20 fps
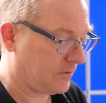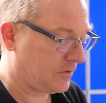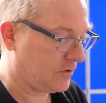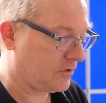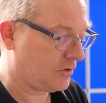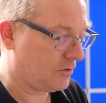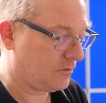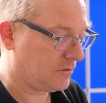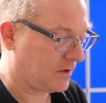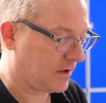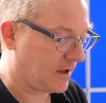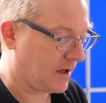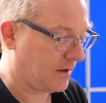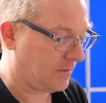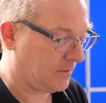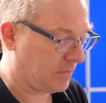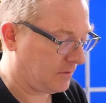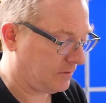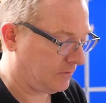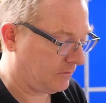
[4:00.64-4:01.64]
shooting
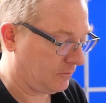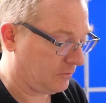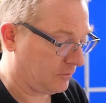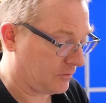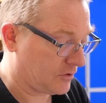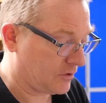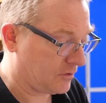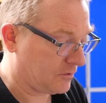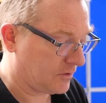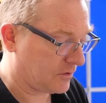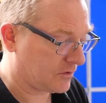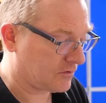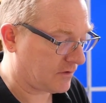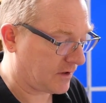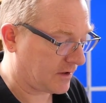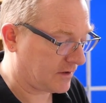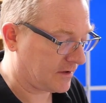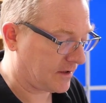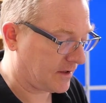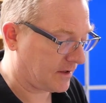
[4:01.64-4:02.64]
up or shooting
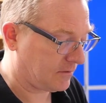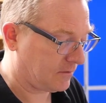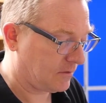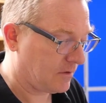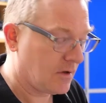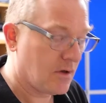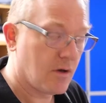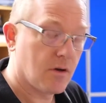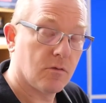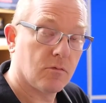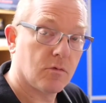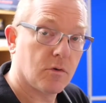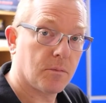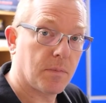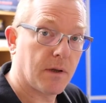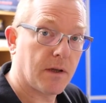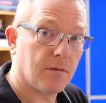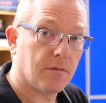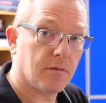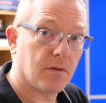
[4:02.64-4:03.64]
straight out would
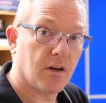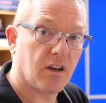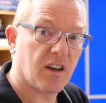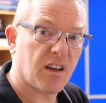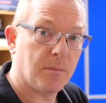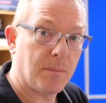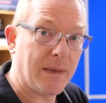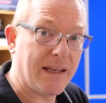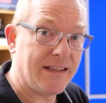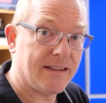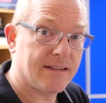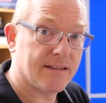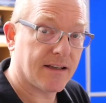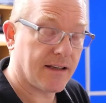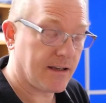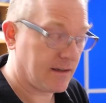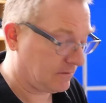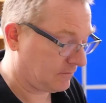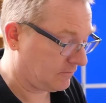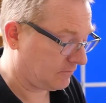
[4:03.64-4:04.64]
be for like a
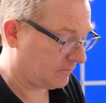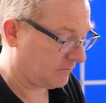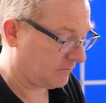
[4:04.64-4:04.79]
meeting.